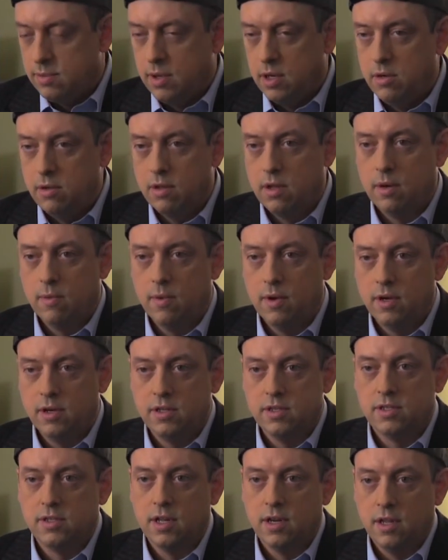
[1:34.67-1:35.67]
I knew that I wanted
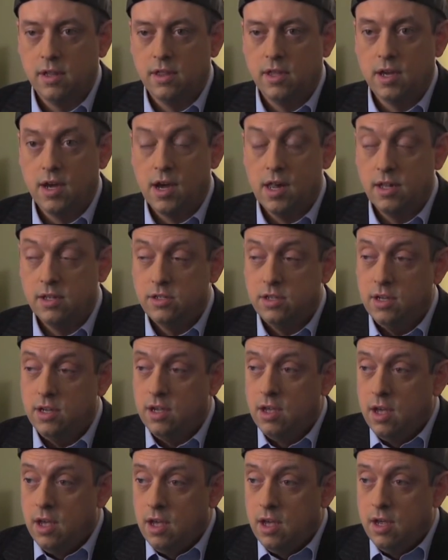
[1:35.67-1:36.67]
to study
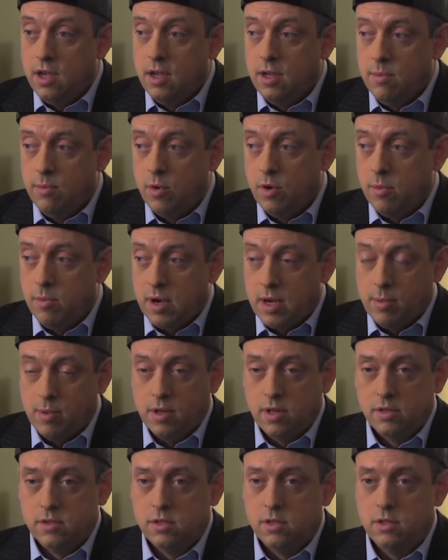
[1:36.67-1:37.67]
theology. Moody Bible
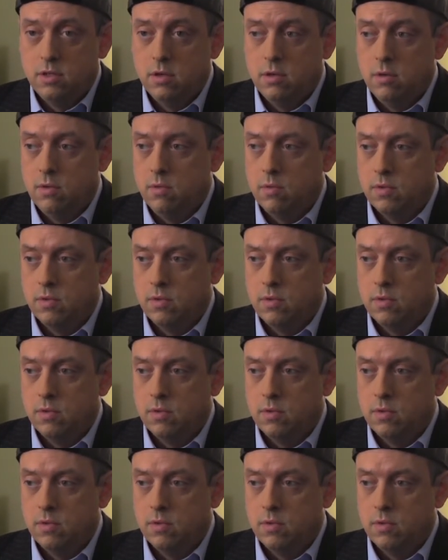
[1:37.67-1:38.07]
Institute